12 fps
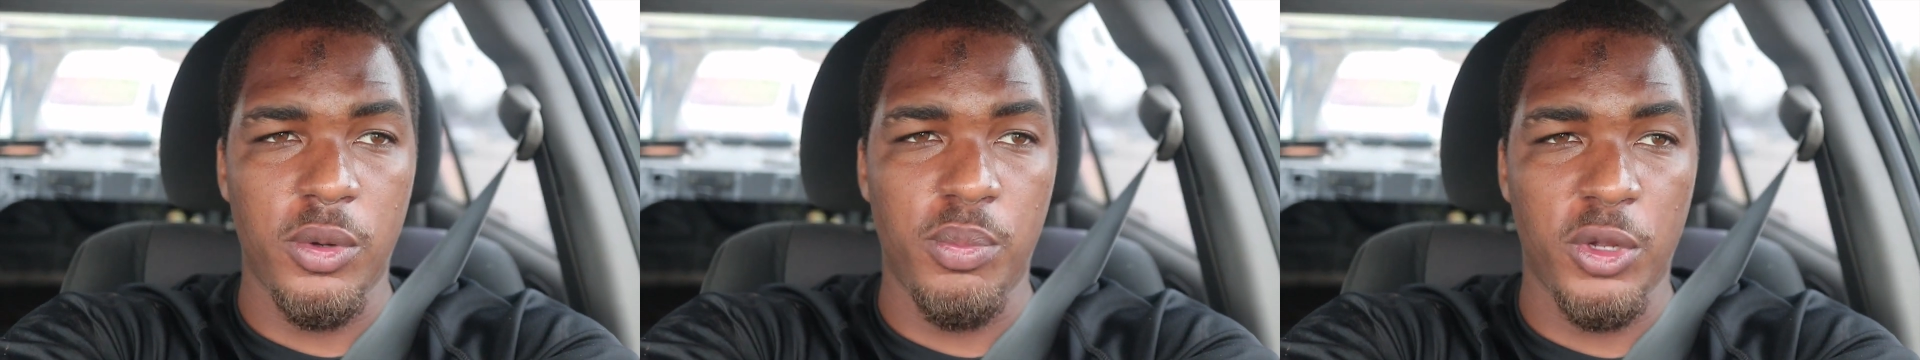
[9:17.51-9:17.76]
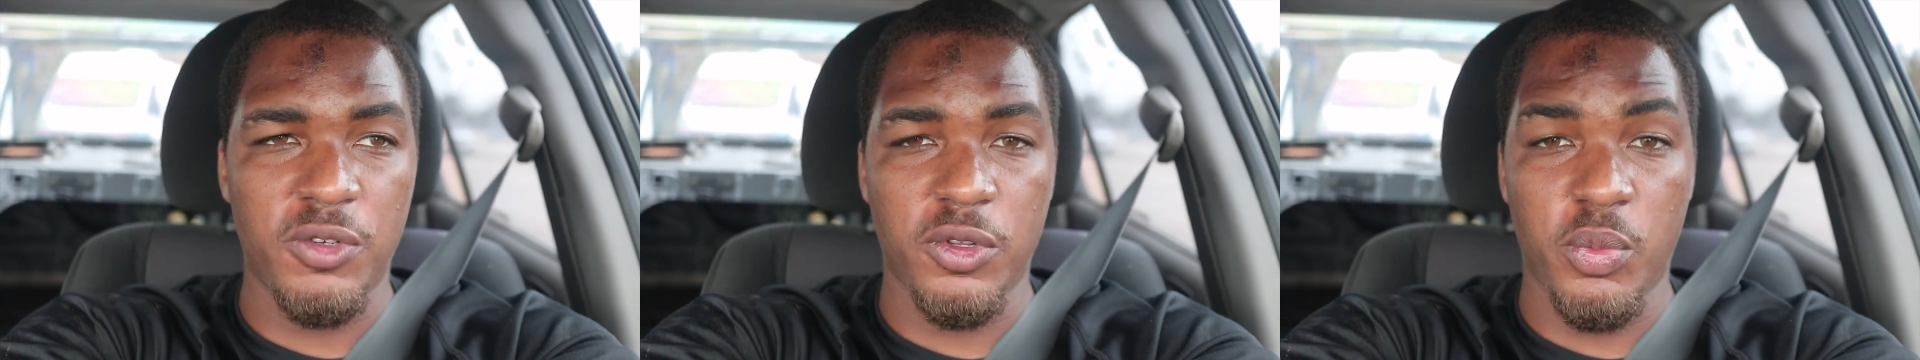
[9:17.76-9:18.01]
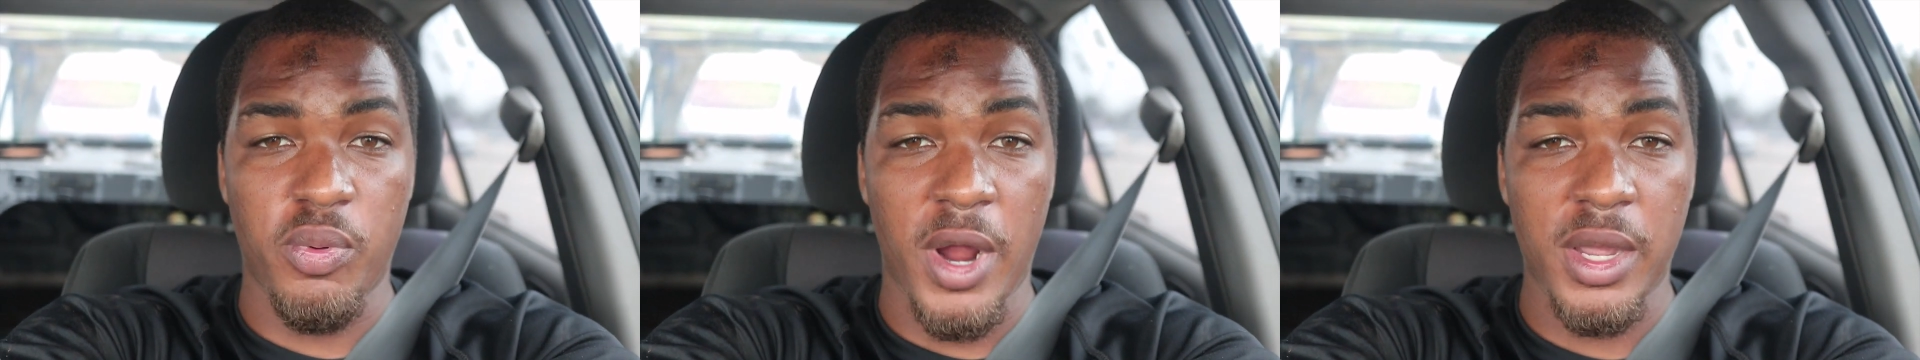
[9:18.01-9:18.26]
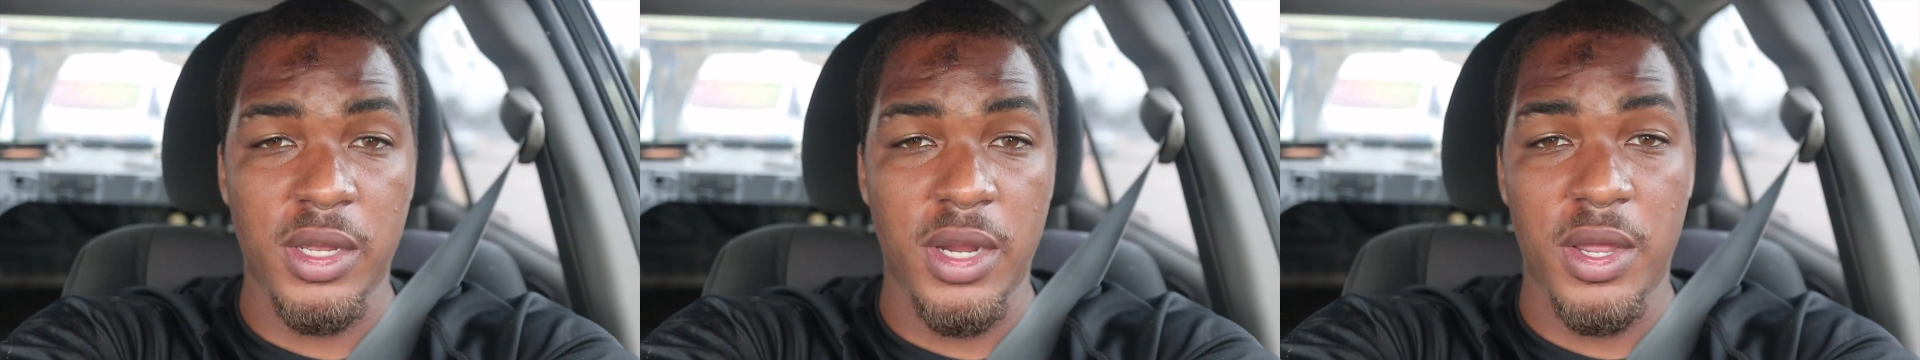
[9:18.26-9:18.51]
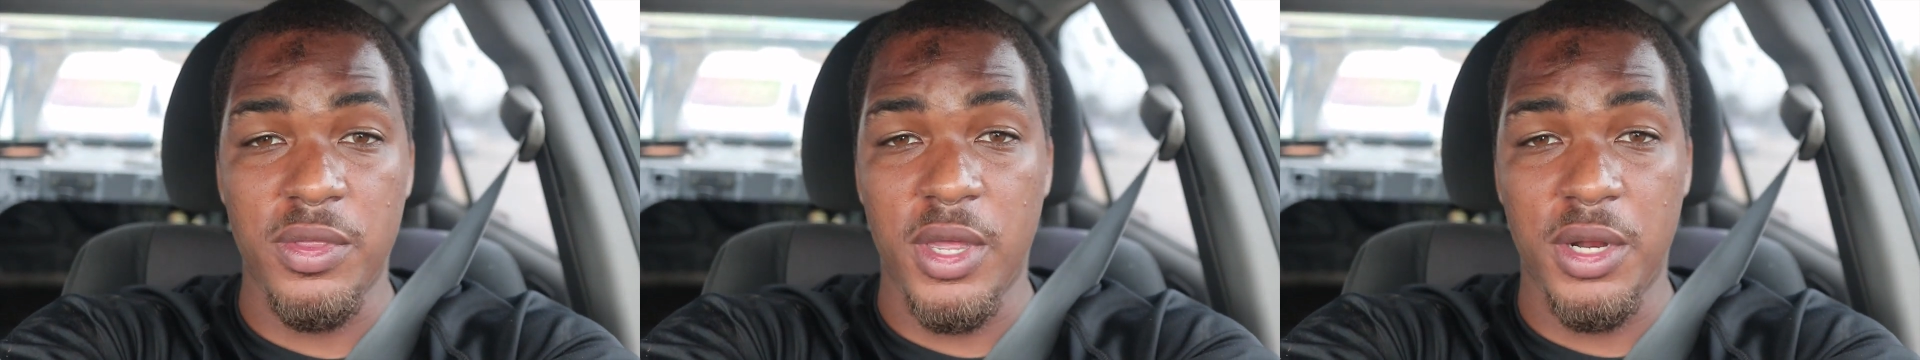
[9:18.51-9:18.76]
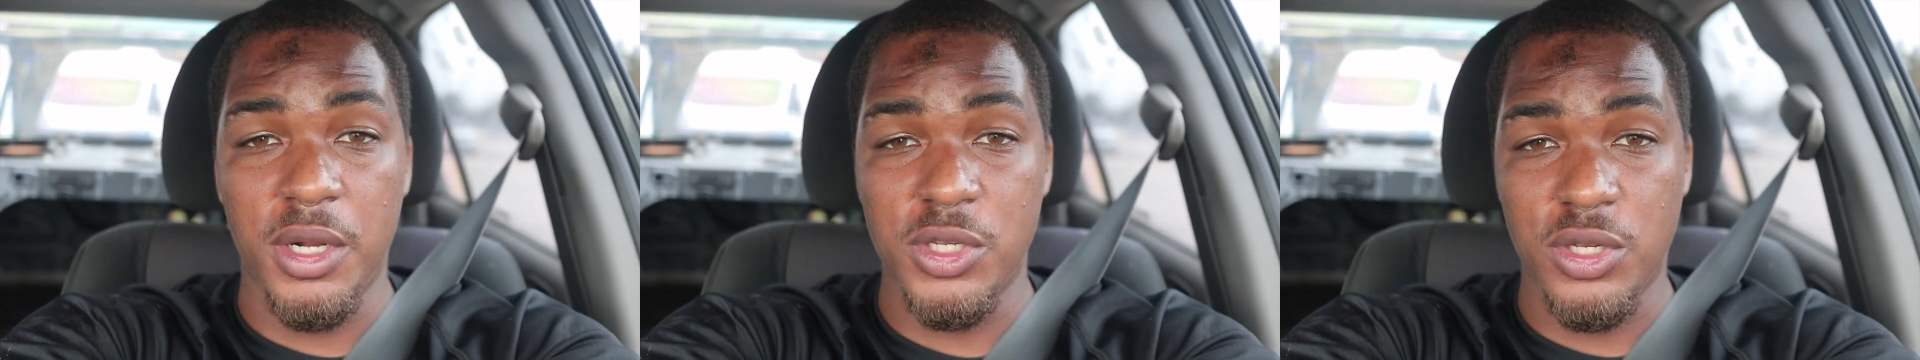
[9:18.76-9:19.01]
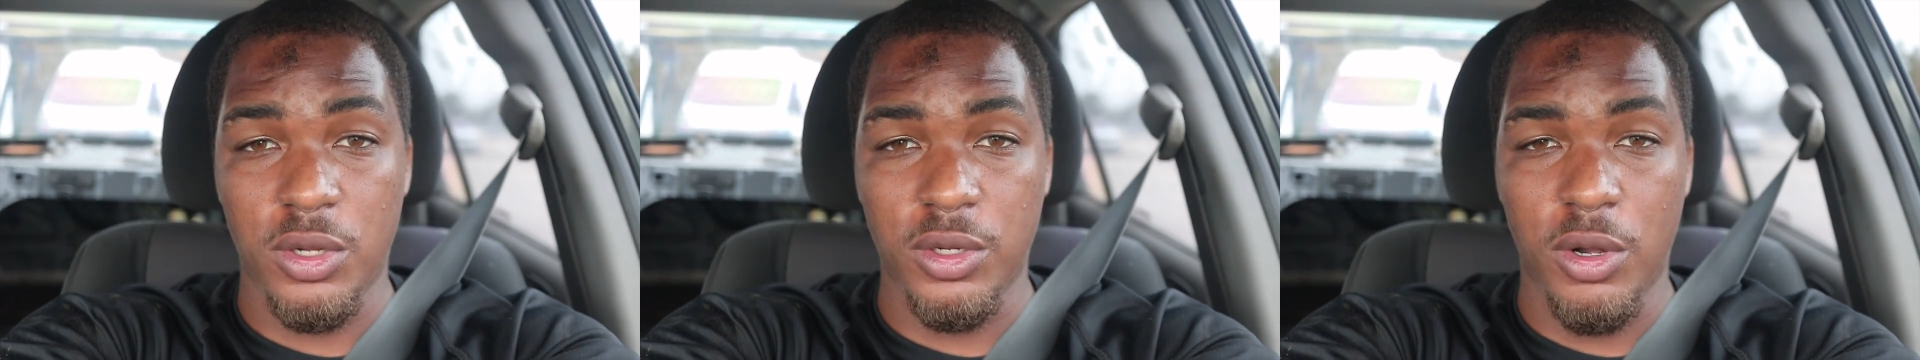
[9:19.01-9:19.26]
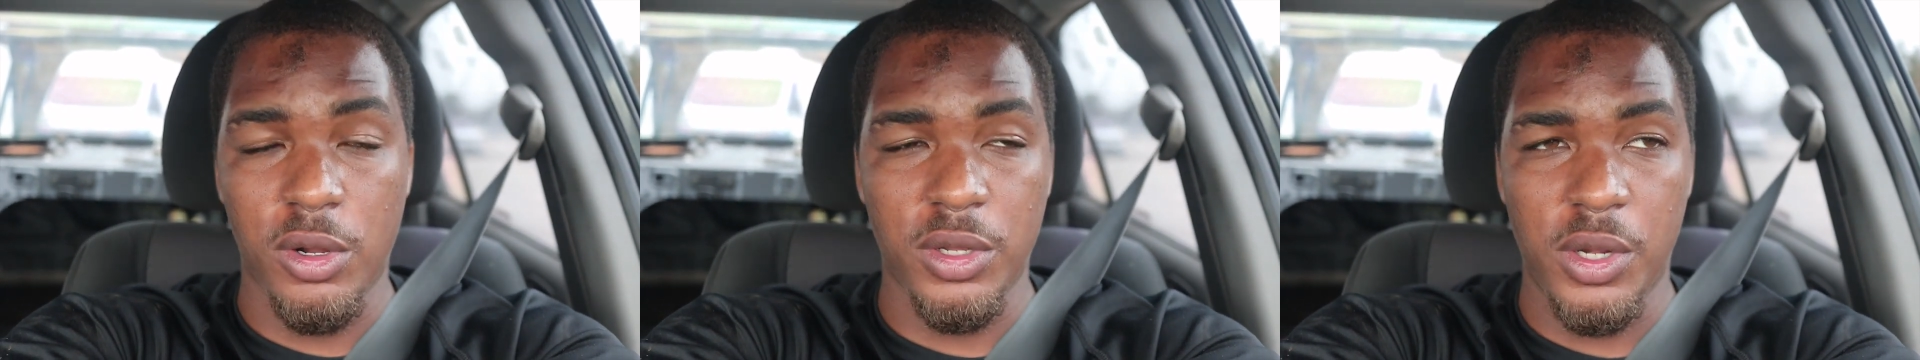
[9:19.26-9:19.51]
bolts for the bracket and then install it
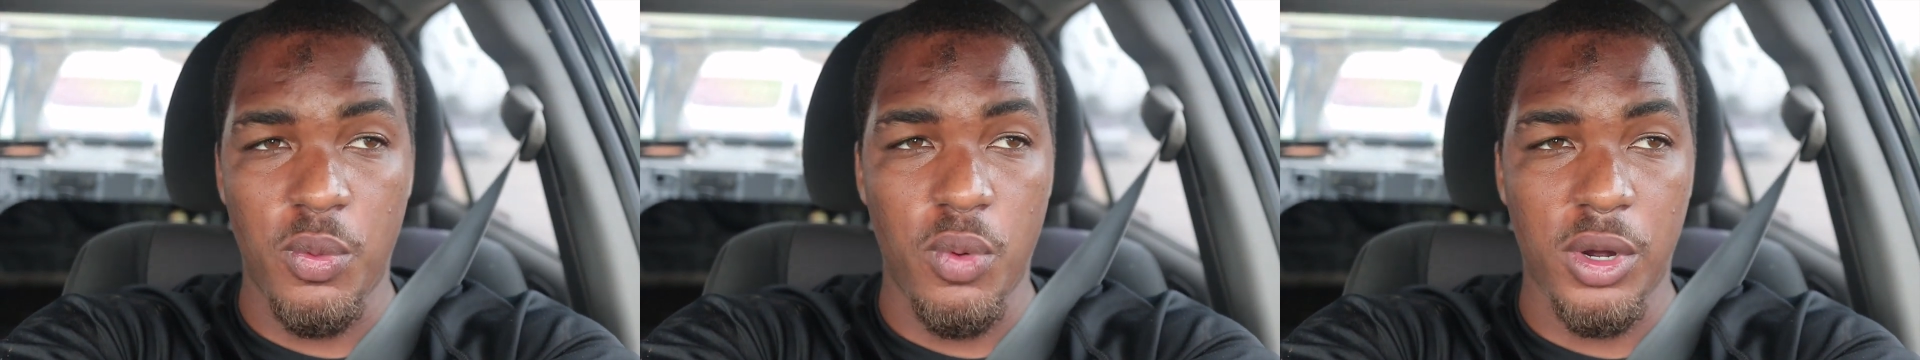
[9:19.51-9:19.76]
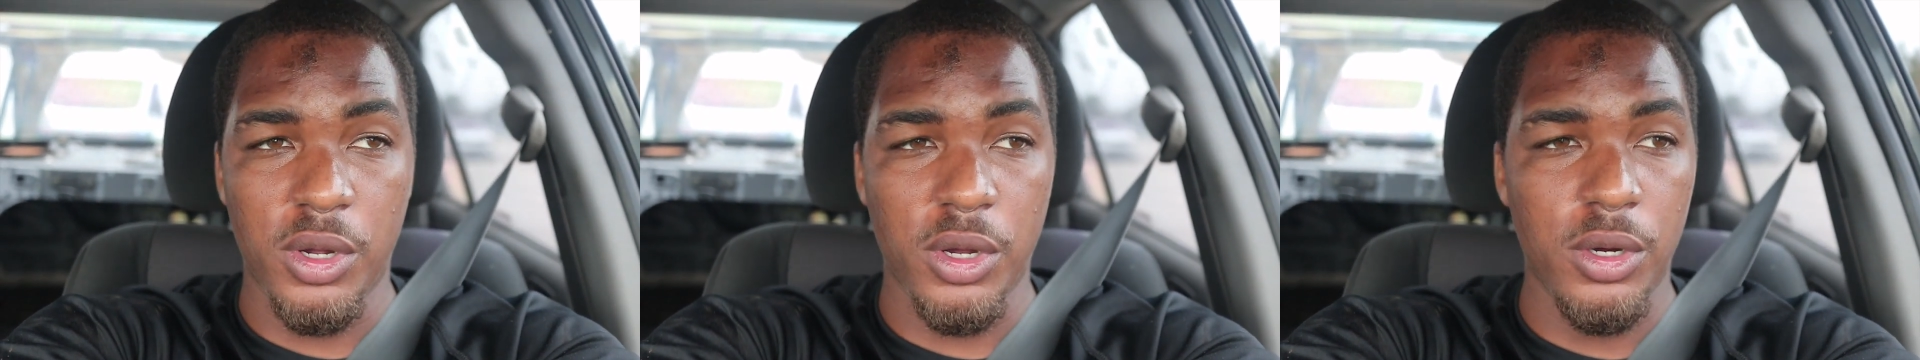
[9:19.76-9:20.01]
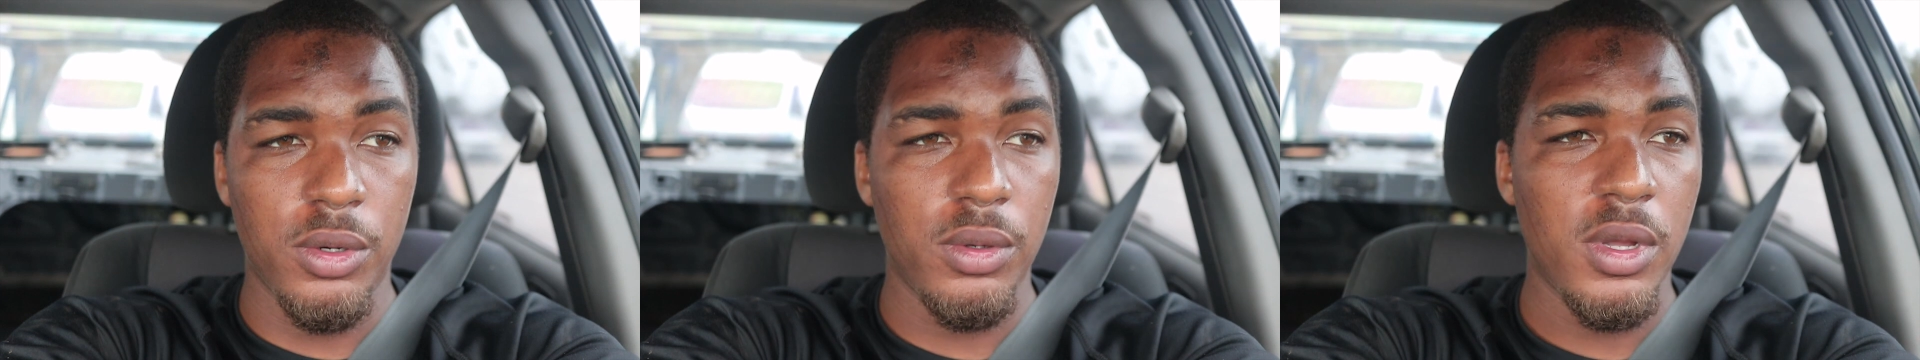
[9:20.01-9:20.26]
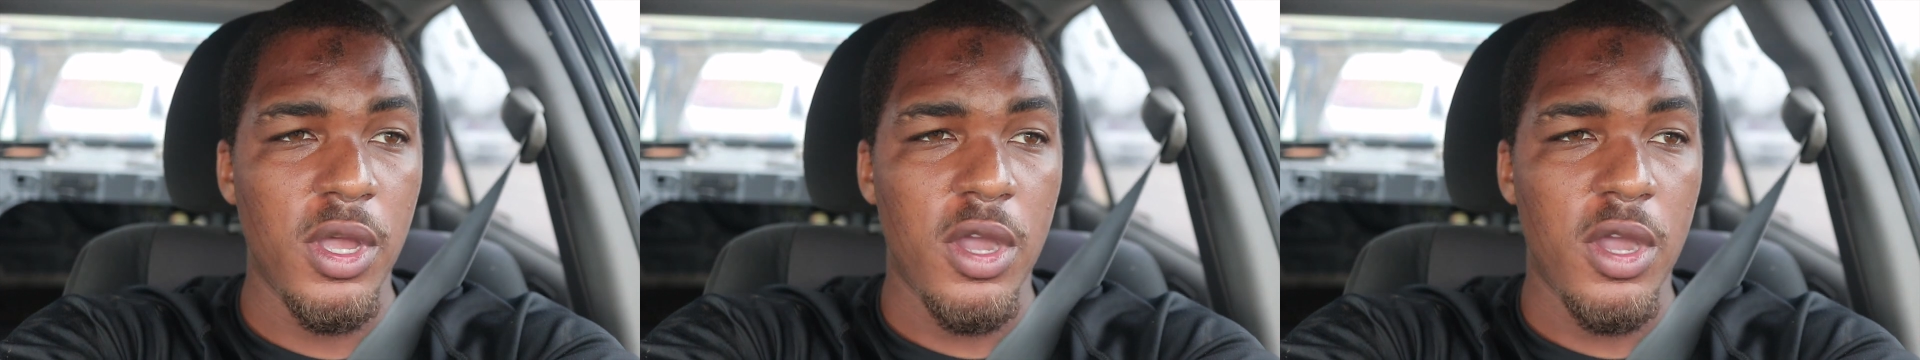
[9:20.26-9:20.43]
all in one go,